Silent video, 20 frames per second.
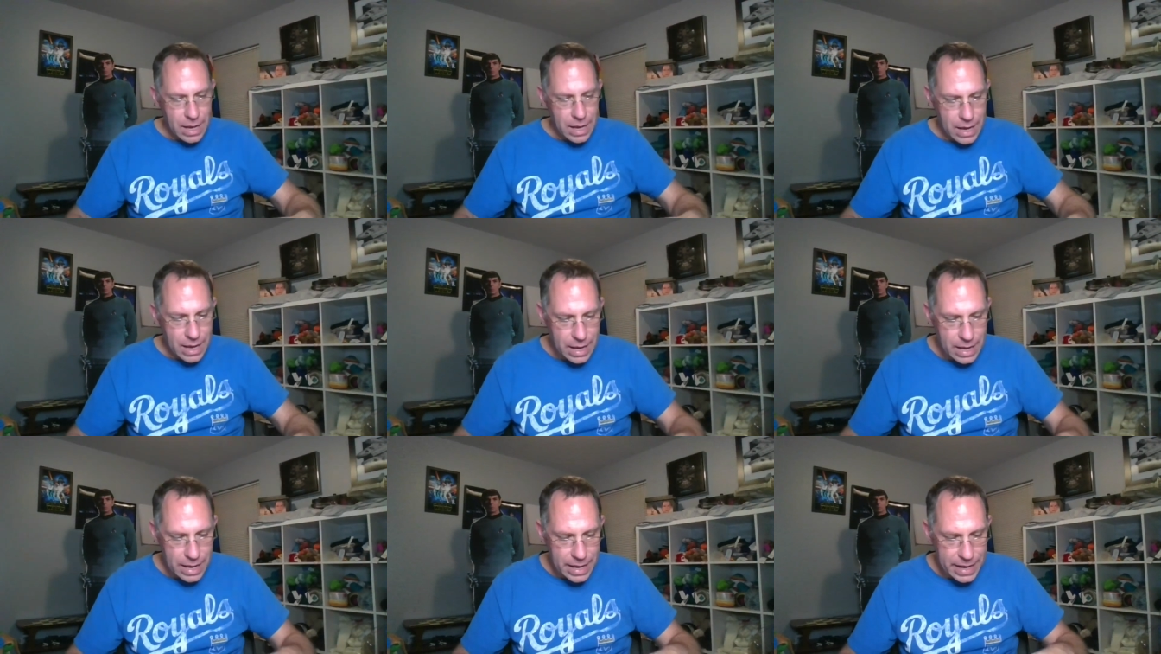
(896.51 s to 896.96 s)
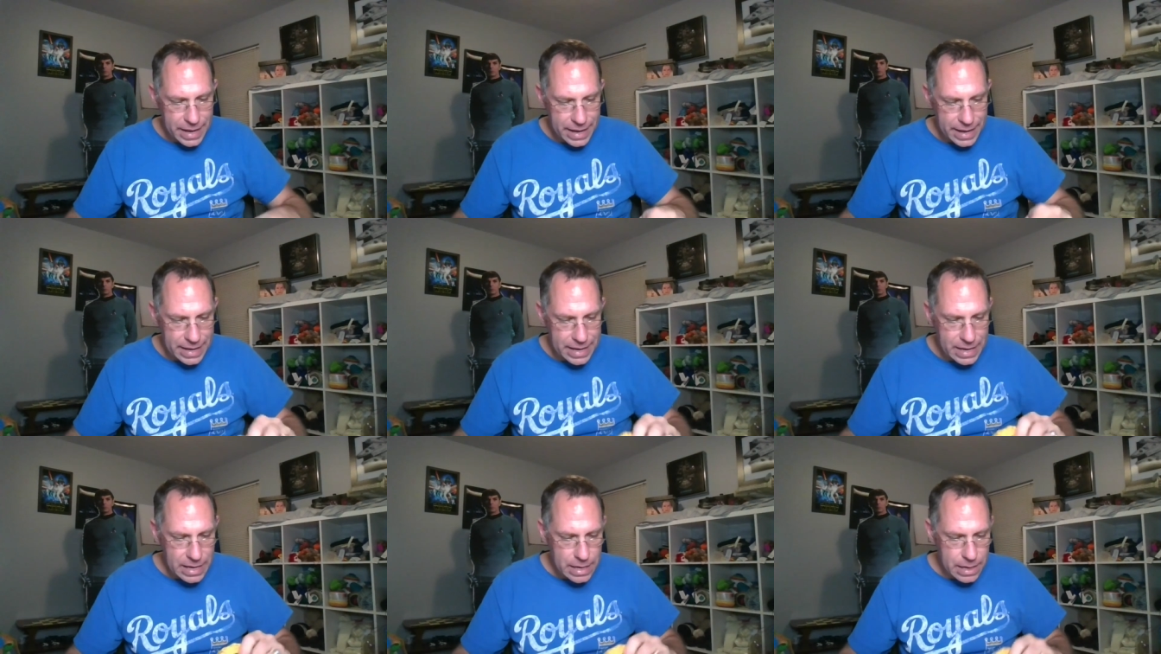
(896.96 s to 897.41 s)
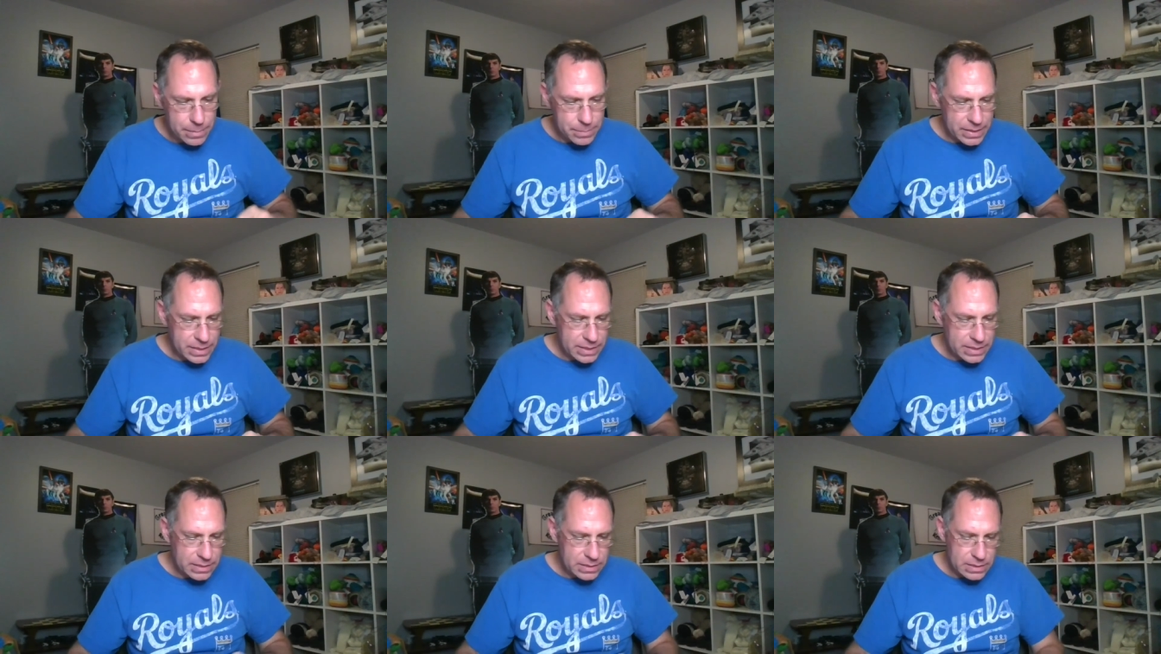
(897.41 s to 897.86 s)
I
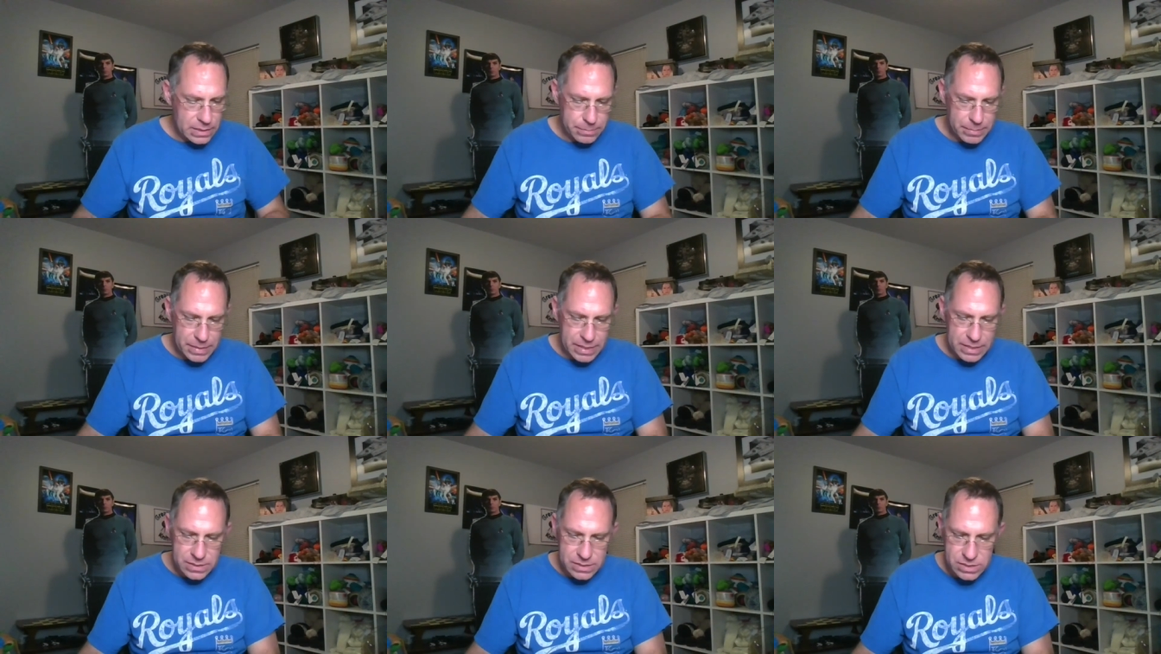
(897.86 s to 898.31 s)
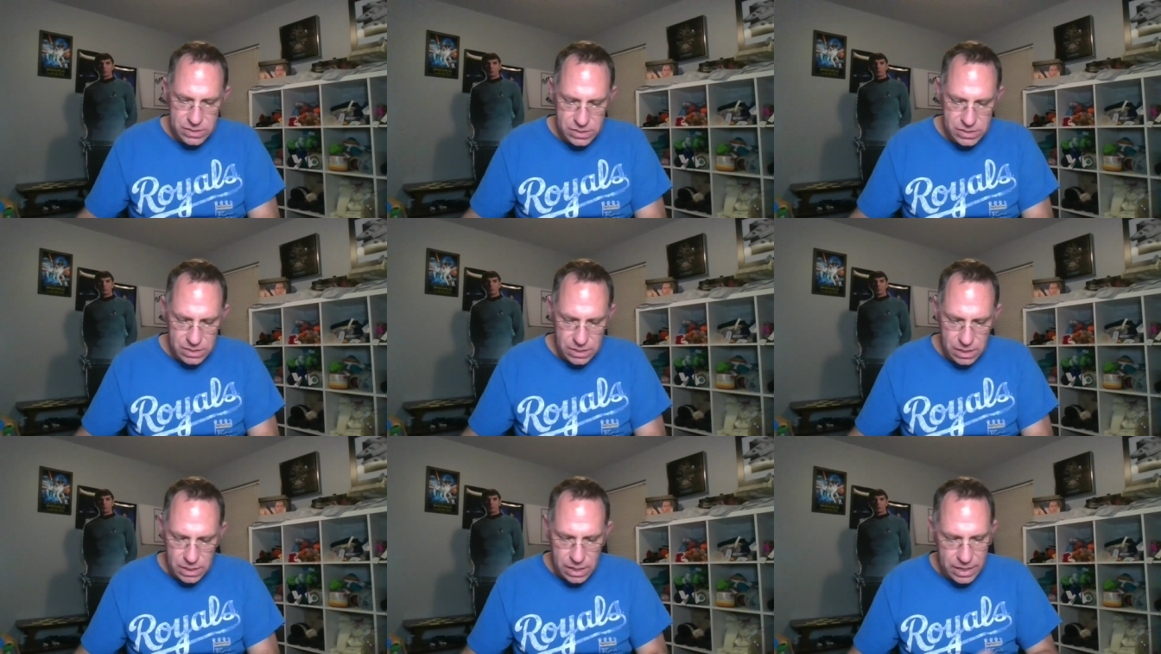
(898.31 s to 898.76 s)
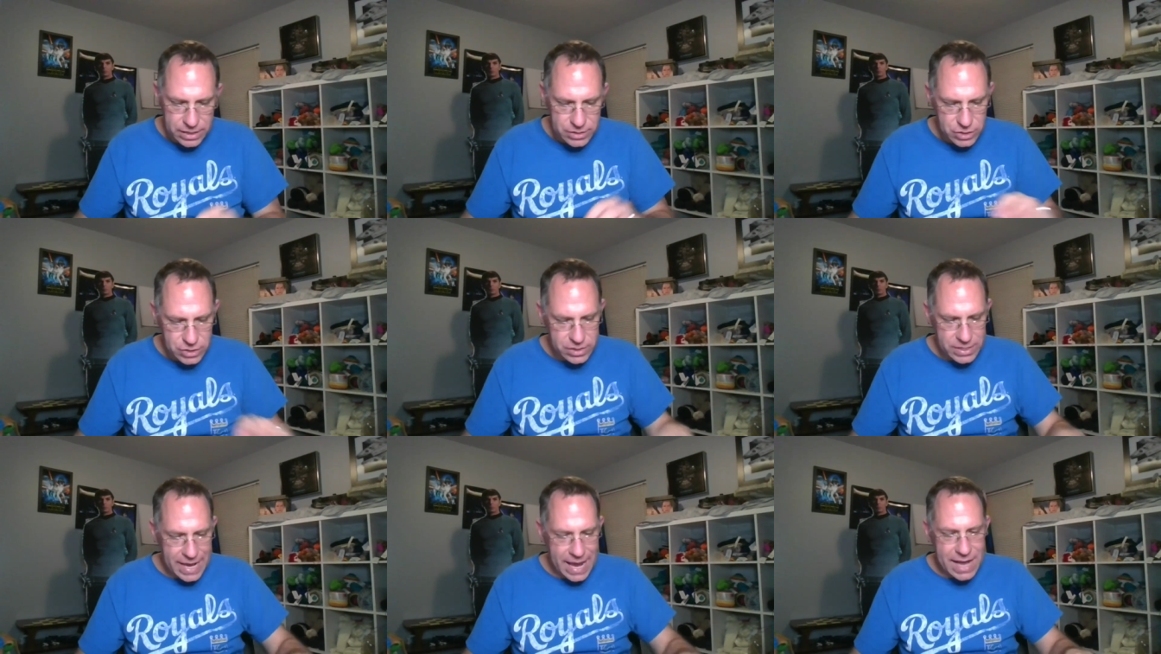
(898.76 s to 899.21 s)
am in the midst. I
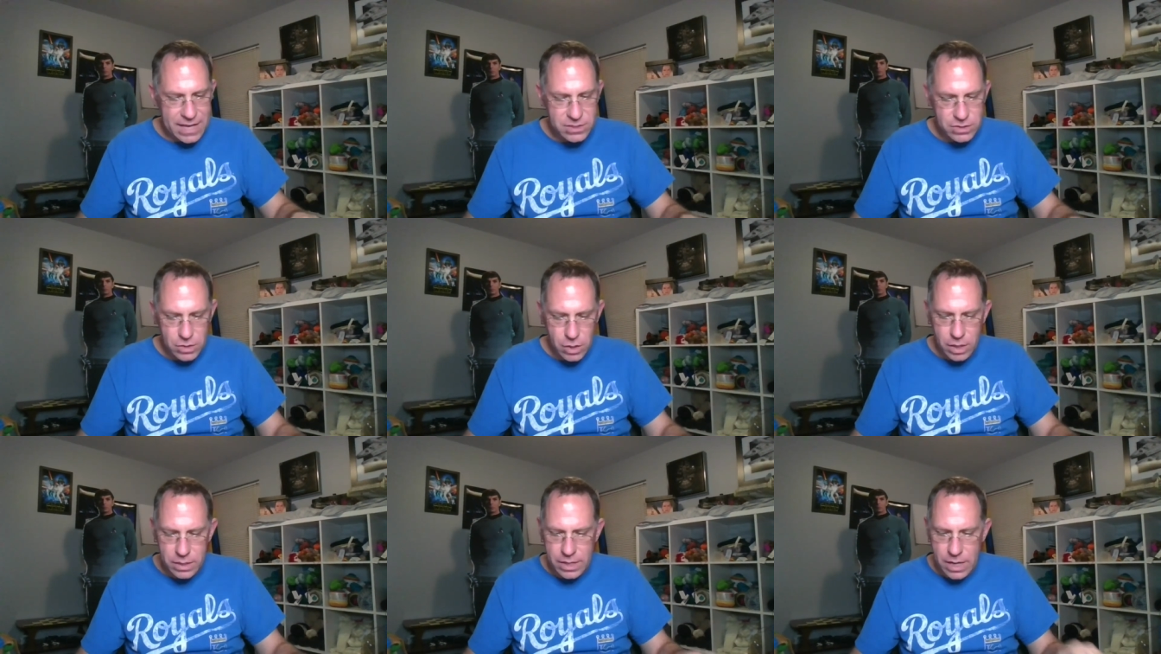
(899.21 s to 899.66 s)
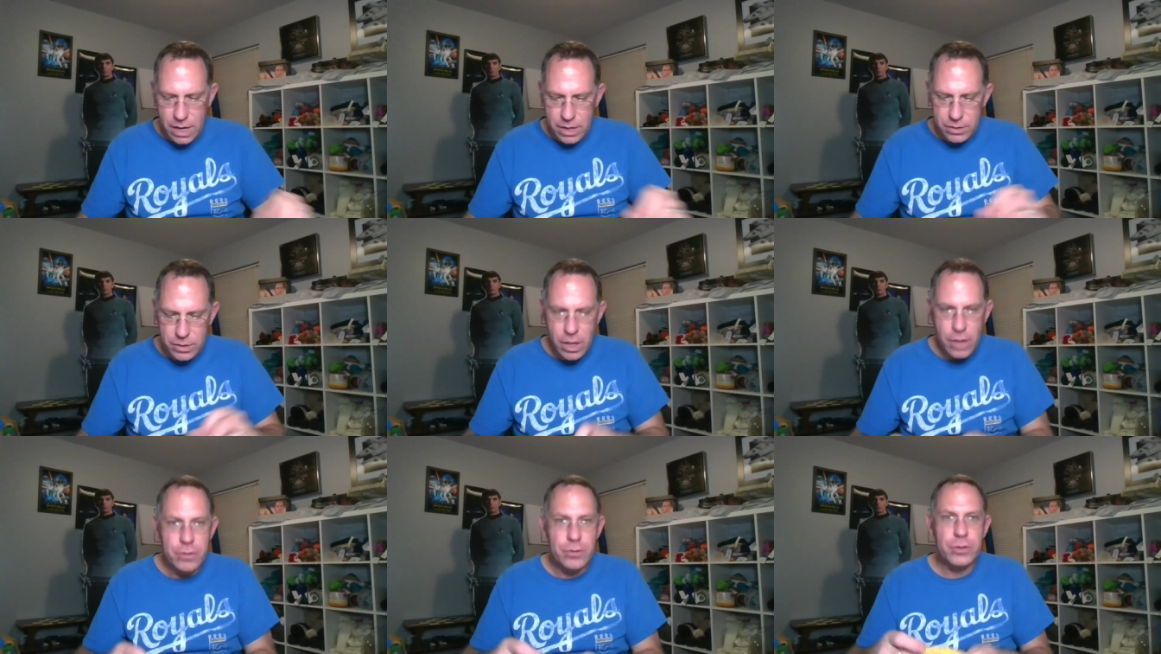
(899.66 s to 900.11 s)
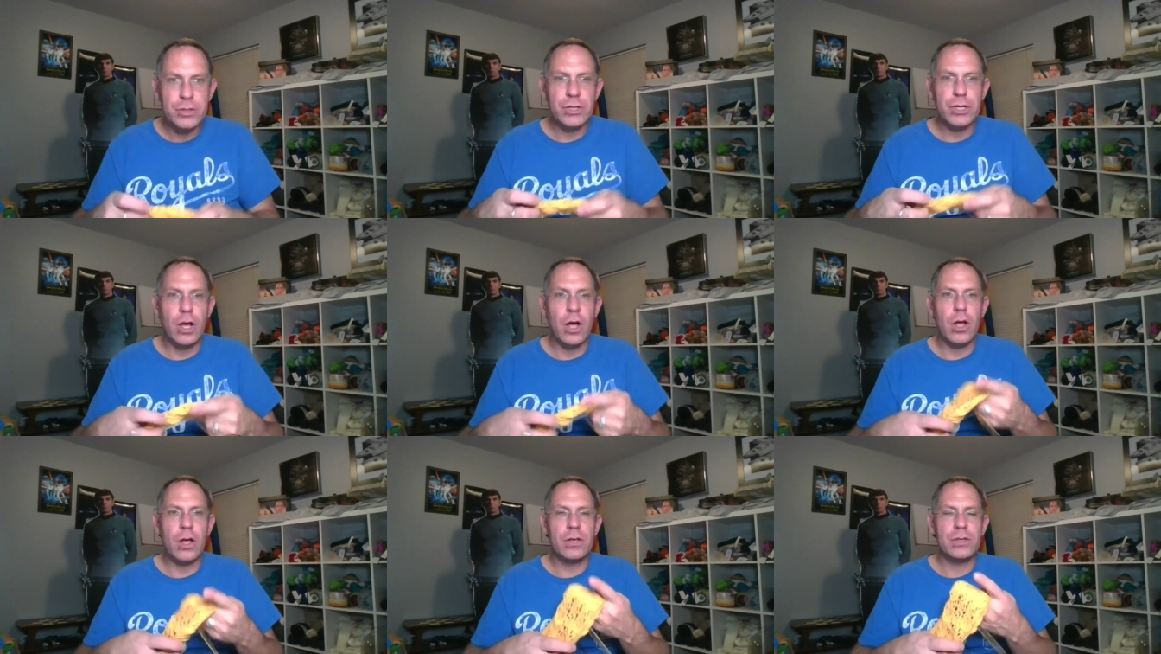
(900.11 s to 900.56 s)
just cast on another
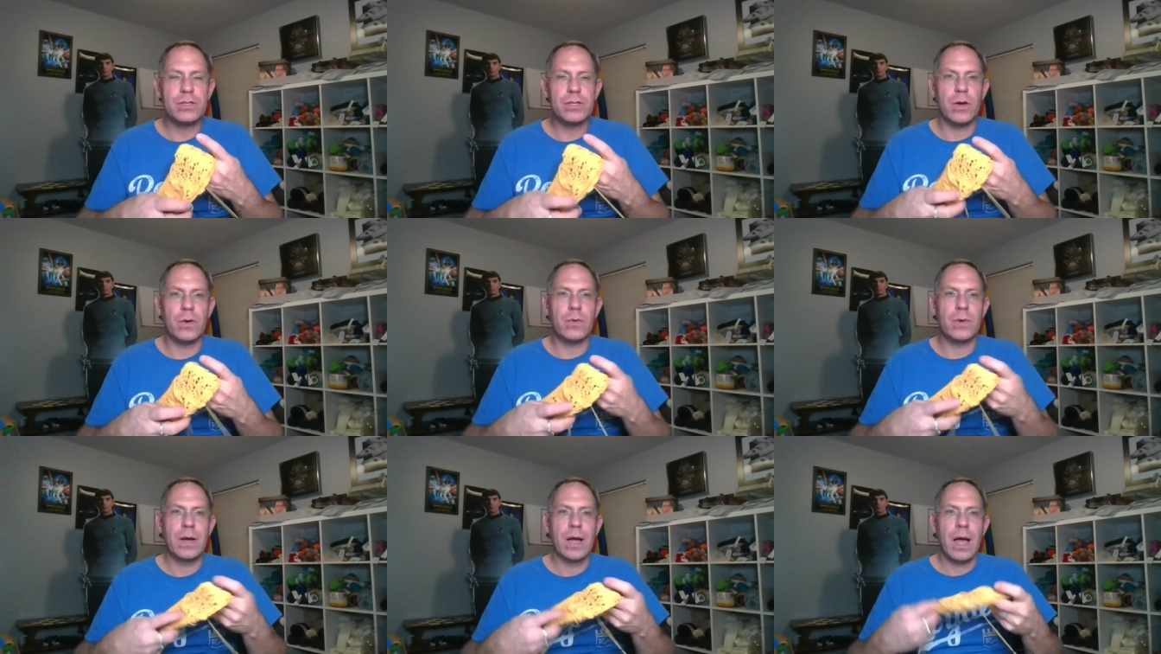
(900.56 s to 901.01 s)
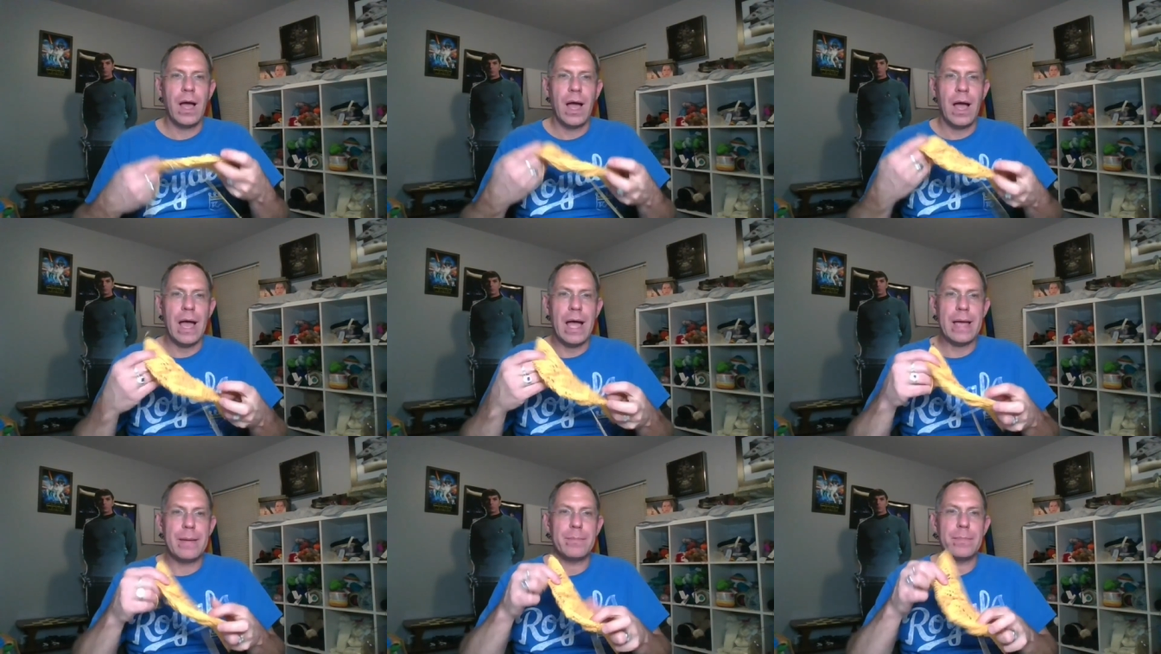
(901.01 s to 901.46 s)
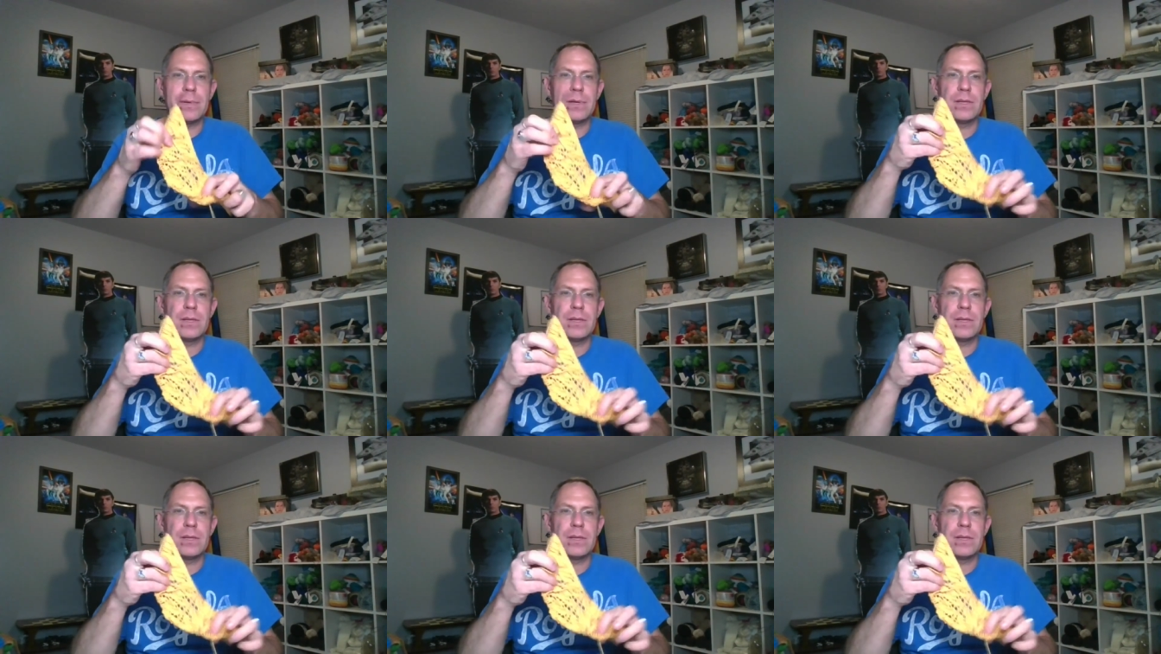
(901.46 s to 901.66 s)
shawl, so I'm